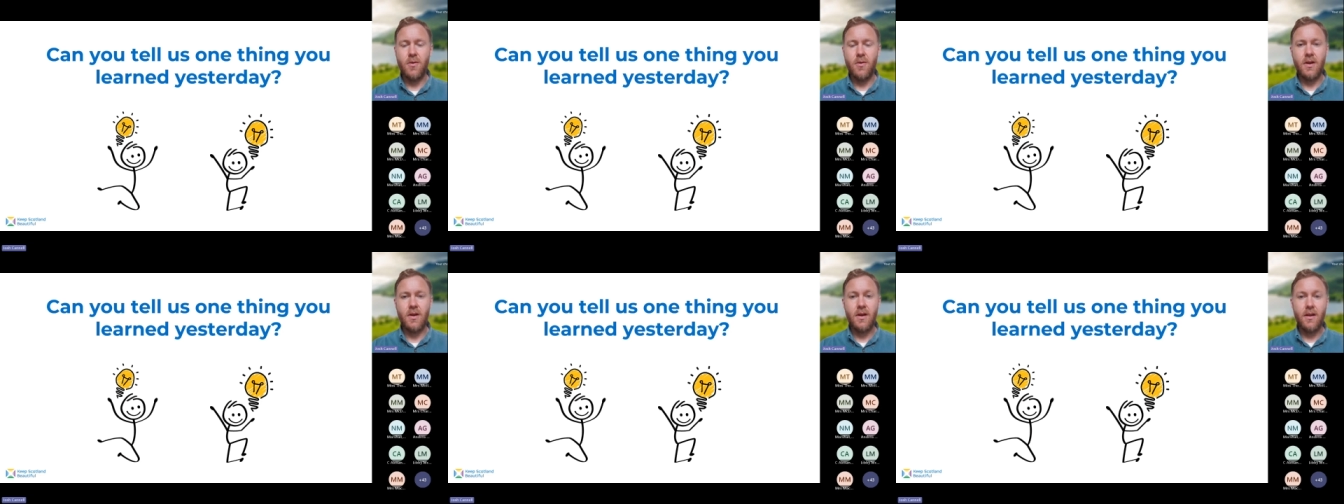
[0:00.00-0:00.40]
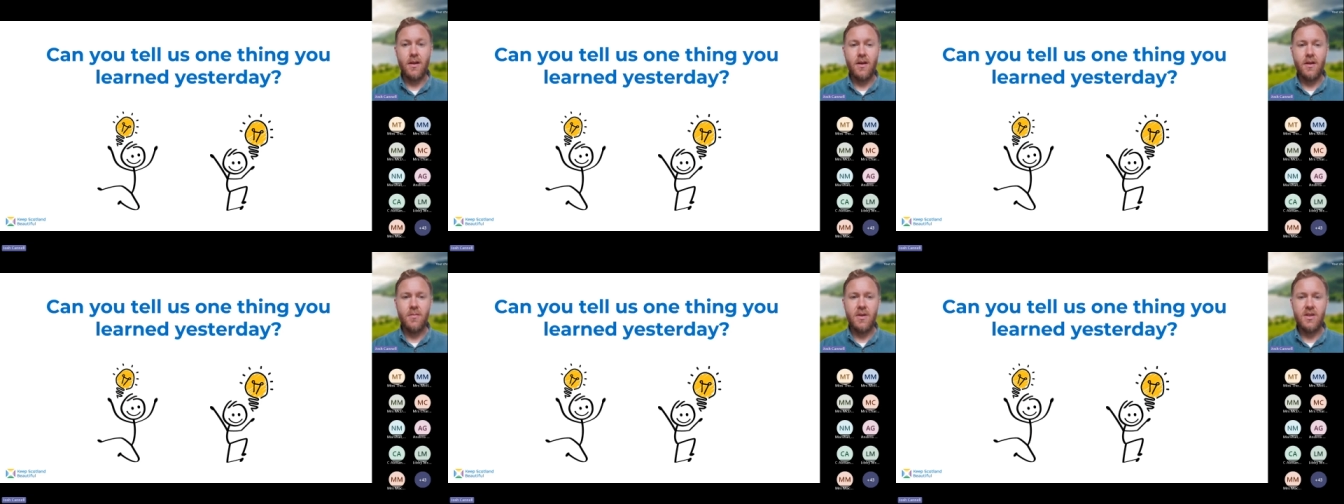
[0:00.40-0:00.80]
what
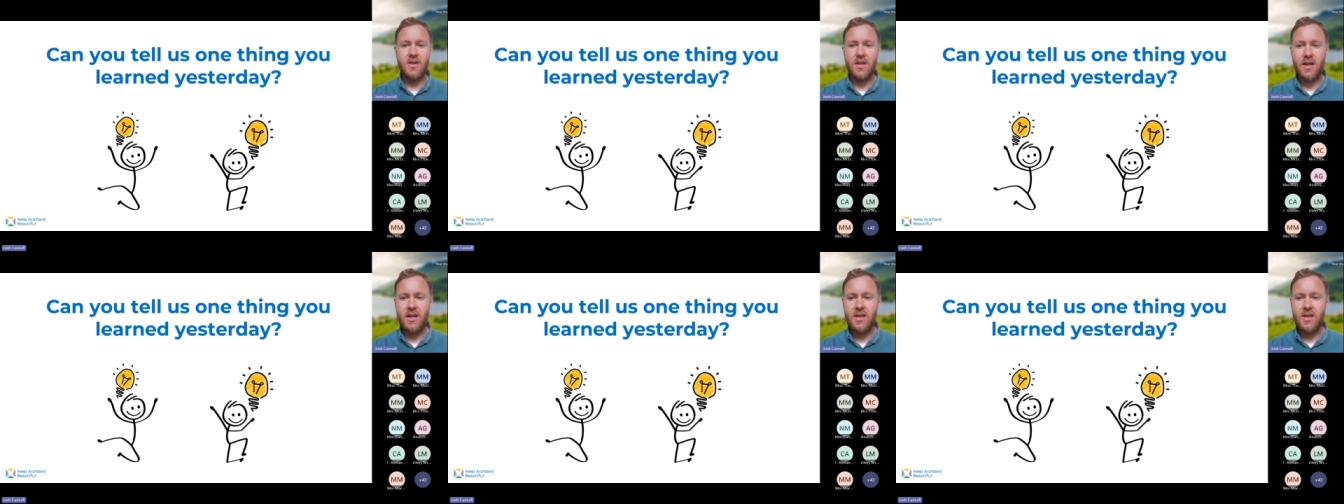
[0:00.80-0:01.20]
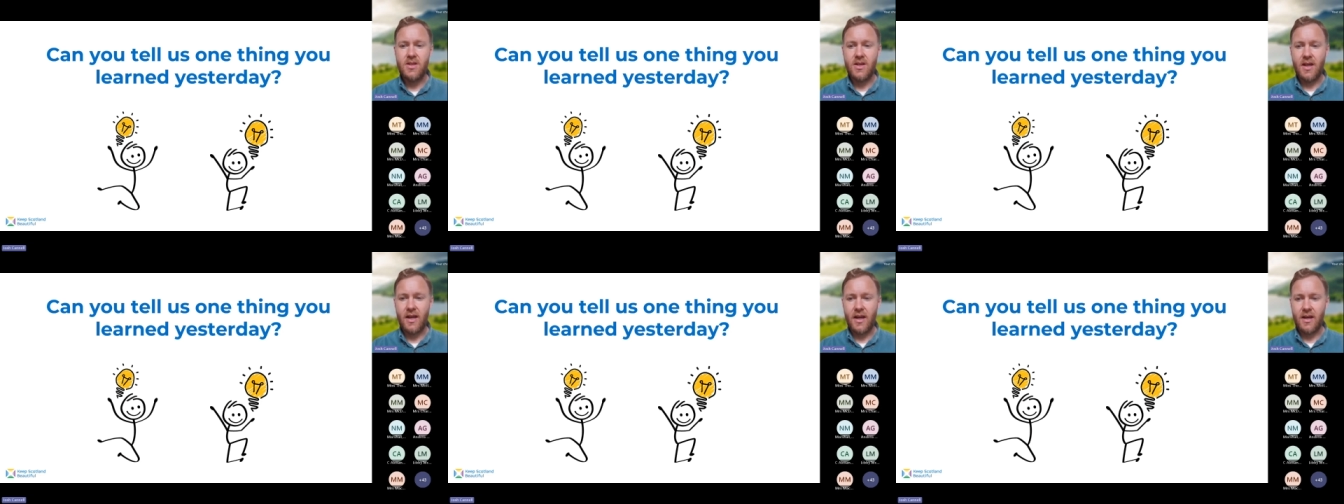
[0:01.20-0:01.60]
climate
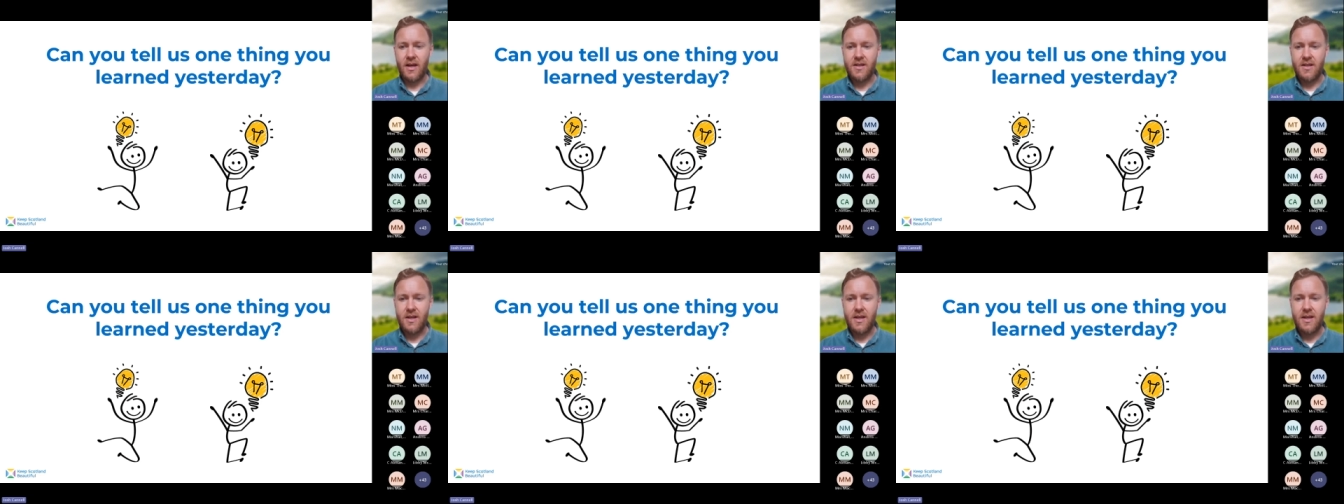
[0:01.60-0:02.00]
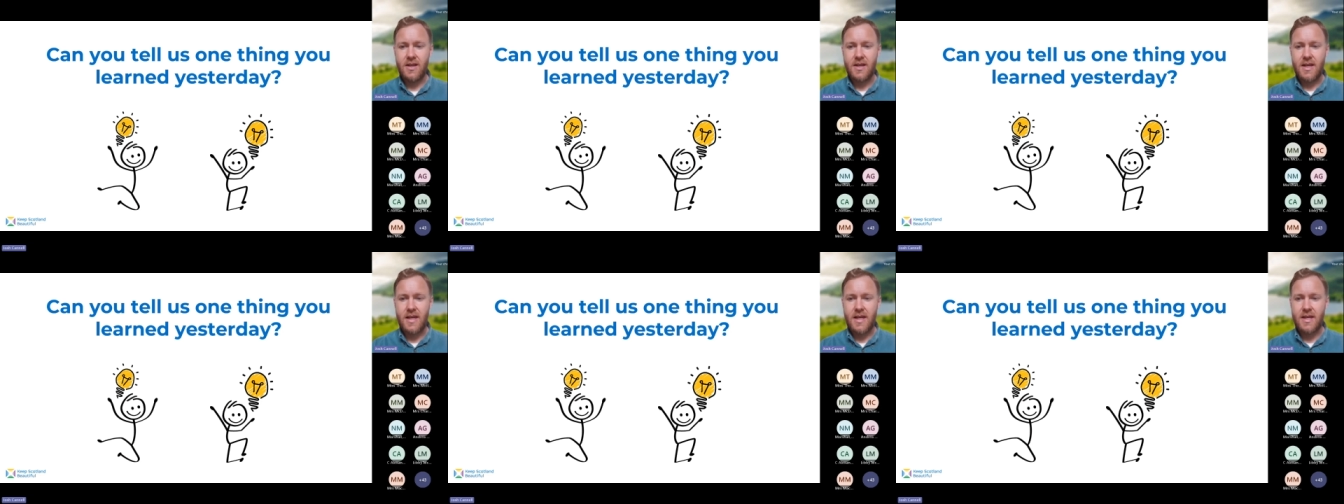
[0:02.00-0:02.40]
change
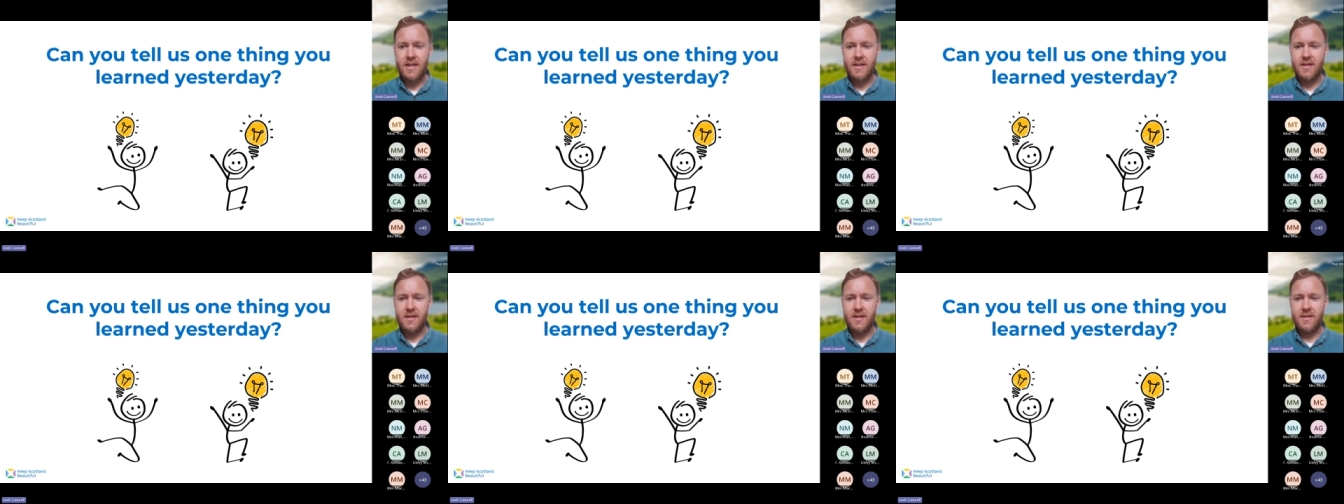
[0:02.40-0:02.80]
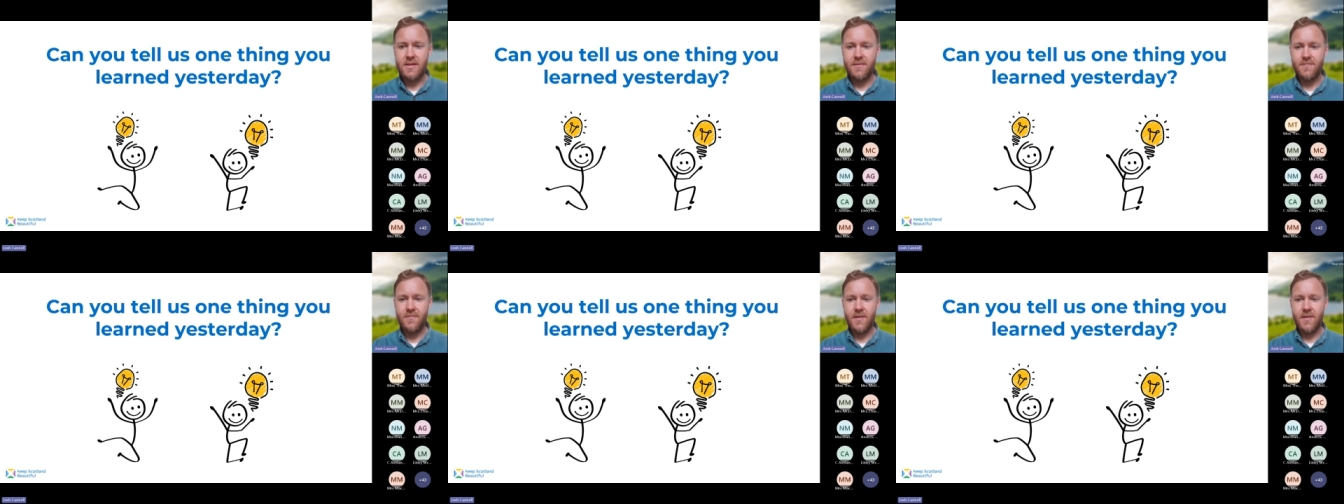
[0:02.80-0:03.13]
actually is.